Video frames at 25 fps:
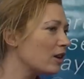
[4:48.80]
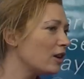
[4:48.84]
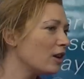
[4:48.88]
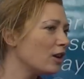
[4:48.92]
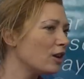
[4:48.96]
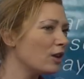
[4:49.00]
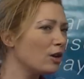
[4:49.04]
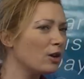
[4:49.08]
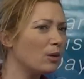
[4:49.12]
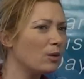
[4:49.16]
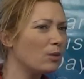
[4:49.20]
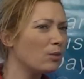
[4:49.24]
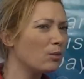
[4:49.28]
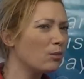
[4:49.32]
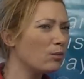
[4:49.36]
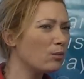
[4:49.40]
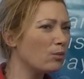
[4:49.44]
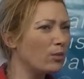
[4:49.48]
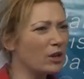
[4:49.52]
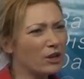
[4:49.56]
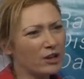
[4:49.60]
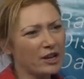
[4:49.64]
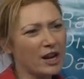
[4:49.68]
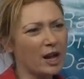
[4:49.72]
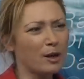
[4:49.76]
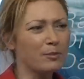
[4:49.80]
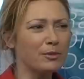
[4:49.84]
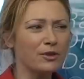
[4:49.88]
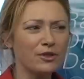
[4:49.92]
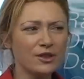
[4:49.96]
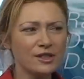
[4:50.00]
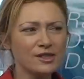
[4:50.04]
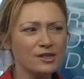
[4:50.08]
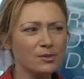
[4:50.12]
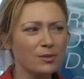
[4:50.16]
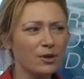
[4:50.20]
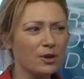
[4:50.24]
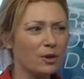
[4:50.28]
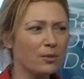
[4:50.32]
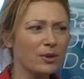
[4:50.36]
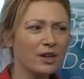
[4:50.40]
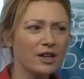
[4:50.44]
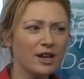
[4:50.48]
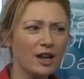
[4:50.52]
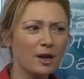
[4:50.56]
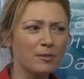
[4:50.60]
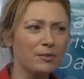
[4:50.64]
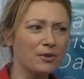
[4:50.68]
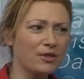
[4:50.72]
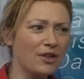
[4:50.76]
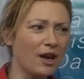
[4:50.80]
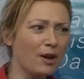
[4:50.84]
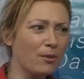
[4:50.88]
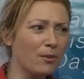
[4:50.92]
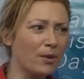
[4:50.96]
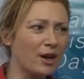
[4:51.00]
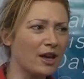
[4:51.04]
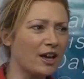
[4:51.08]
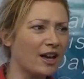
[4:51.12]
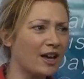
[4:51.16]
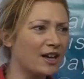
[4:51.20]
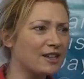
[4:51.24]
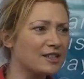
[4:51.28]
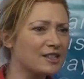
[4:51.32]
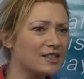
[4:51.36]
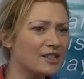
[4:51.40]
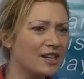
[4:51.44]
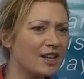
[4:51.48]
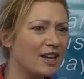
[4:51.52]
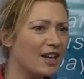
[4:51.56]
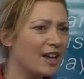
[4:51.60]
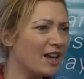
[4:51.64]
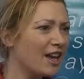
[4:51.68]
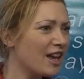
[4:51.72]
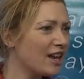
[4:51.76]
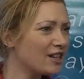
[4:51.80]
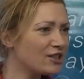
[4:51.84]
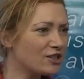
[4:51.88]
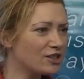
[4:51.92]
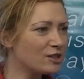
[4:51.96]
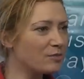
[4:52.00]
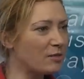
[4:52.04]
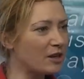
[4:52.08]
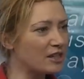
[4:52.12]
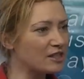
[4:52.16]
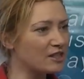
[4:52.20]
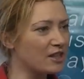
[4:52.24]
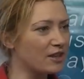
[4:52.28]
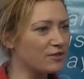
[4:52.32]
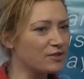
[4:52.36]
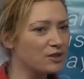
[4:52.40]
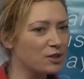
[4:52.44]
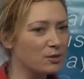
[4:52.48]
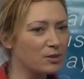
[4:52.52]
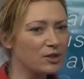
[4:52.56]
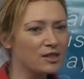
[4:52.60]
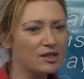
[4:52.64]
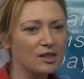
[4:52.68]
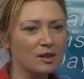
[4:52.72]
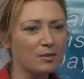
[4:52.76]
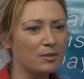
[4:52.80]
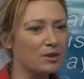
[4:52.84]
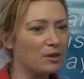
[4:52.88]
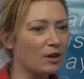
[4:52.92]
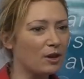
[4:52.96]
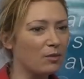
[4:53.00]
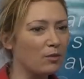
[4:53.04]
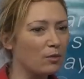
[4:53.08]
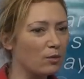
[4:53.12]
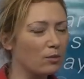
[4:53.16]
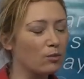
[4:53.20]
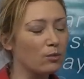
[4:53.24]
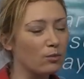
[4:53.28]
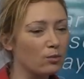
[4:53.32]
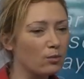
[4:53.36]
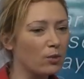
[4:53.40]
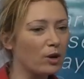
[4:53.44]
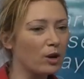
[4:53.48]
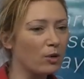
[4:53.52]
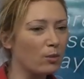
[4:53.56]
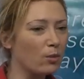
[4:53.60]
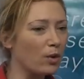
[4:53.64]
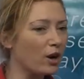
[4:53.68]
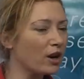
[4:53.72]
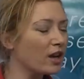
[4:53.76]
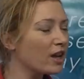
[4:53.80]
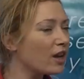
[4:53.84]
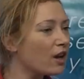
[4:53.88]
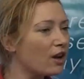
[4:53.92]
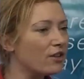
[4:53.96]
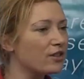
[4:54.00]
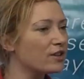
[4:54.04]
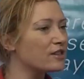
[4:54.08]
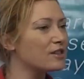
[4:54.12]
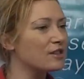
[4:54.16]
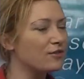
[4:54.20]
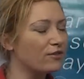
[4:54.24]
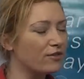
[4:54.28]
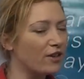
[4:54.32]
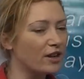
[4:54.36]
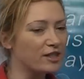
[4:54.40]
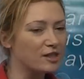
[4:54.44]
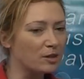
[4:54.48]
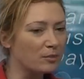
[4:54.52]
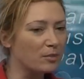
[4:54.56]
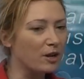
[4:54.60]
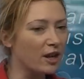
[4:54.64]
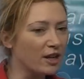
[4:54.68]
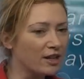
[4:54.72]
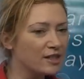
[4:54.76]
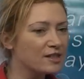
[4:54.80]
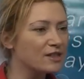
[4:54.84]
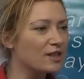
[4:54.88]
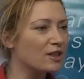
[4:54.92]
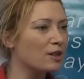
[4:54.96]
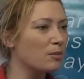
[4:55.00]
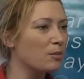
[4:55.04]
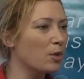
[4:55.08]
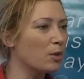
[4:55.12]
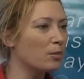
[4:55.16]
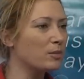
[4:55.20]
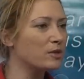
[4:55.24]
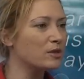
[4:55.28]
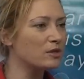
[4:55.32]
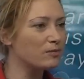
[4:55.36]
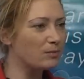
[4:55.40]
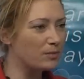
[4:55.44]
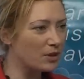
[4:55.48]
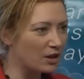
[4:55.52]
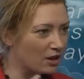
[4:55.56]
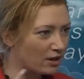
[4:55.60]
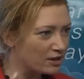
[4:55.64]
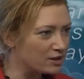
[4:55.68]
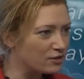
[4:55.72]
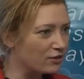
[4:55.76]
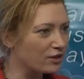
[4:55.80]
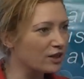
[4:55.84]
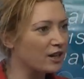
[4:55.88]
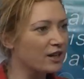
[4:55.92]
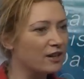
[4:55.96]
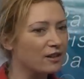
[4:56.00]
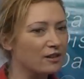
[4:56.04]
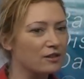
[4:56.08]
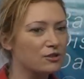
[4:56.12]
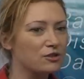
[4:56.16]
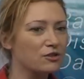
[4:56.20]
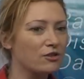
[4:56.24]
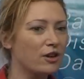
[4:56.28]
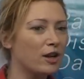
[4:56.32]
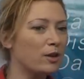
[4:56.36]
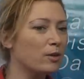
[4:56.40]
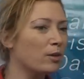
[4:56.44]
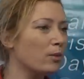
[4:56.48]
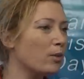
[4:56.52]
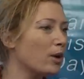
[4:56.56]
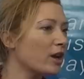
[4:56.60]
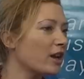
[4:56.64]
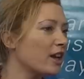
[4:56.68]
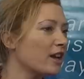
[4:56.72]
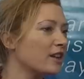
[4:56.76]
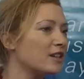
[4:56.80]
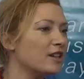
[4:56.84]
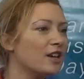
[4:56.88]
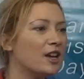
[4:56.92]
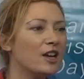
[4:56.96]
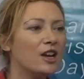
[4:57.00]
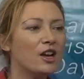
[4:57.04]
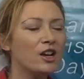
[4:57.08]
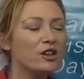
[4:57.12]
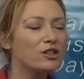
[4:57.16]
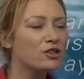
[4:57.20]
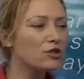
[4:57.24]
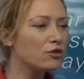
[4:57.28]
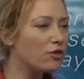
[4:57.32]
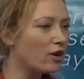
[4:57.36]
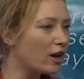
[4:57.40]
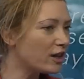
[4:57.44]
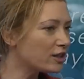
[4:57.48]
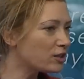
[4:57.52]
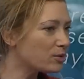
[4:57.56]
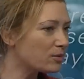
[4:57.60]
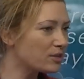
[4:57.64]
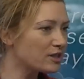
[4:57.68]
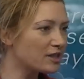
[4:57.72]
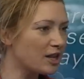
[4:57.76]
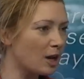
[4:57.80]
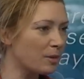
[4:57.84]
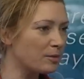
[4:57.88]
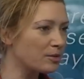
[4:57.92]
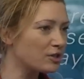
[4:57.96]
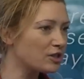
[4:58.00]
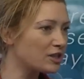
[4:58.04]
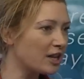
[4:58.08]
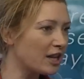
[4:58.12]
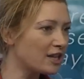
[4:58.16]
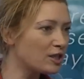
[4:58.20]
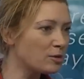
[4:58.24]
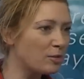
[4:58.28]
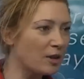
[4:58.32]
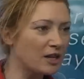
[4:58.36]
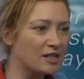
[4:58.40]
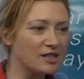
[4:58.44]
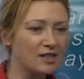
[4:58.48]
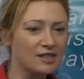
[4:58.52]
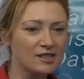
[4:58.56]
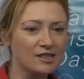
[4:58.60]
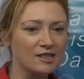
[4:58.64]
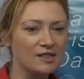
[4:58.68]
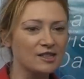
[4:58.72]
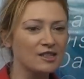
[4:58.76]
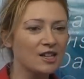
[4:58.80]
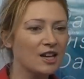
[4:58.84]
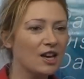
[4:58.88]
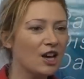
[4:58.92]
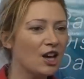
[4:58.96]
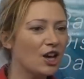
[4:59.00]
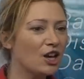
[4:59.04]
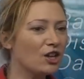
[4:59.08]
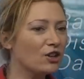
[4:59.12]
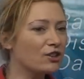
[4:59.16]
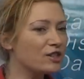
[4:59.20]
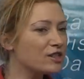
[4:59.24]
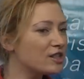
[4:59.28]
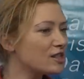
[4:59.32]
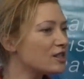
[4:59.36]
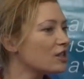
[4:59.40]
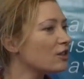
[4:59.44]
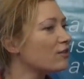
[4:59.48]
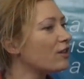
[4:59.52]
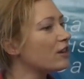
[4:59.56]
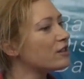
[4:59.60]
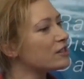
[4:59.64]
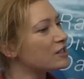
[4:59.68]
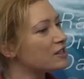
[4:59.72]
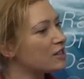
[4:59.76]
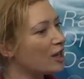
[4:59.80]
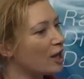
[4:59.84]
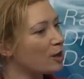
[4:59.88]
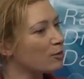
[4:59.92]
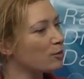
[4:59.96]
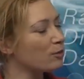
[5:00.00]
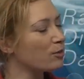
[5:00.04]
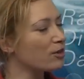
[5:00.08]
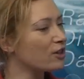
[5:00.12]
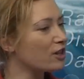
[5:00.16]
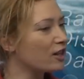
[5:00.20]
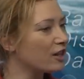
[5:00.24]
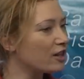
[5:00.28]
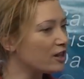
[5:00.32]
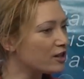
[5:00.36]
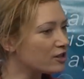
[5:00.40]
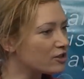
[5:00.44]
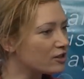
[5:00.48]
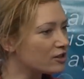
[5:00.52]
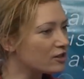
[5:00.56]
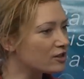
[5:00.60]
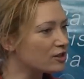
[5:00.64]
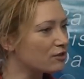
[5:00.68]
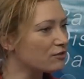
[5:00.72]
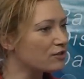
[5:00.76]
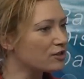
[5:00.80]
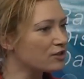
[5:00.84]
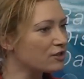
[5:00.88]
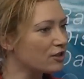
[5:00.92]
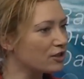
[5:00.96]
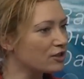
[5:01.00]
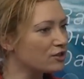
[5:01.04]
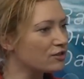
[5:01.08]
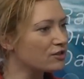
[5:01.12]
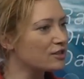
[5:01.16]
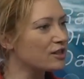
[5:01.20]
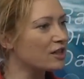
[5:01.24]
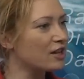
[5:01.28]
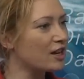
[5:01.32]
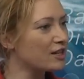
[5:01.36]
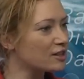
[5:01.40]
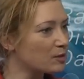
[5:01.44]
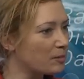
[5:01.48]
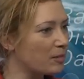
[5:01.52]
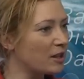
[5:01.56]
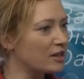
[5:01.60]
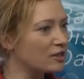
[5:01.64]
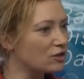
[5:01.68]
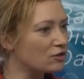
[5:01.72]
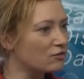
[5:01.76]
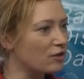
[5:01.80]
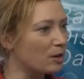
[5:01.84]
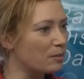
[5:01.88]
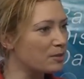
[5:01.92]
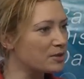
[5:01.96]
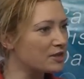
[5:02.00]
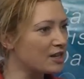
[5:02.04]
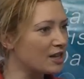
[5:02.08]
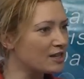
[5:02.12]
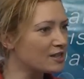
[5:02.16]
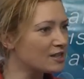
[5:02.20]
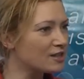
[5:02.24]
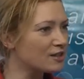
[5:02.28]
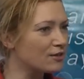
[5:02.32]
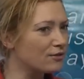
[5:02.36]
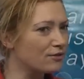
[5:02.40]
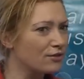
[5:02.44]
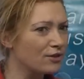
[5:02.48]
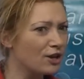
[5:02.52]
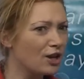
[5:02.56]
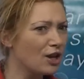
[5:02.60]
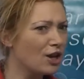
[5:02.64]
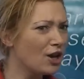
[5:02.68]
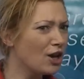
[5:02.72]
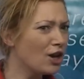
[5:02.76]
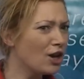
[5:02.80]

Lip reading: well, we could help you this way or we could help you that way. And it just makes life so easy. I mean, we're working on this in Fighting Blindness at the moment because of our clinical trial. We're working at trying to establish databases, and you're sitting around a table with clinicians and researchers, and as a patient representative,